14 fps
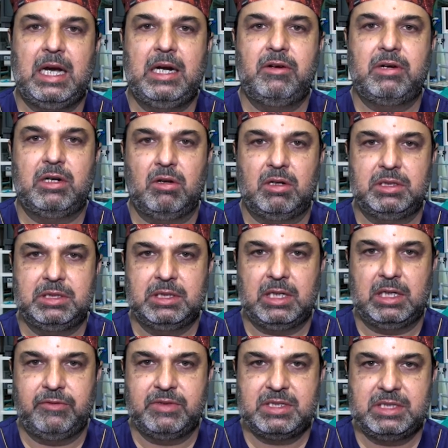and
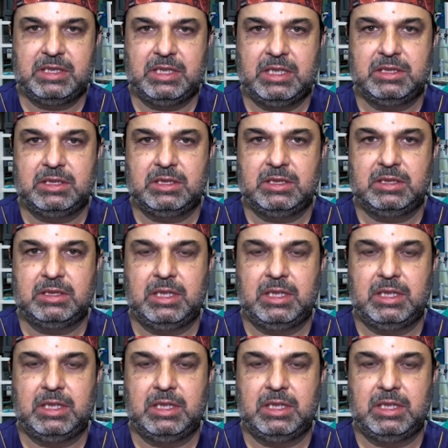radiological investigations,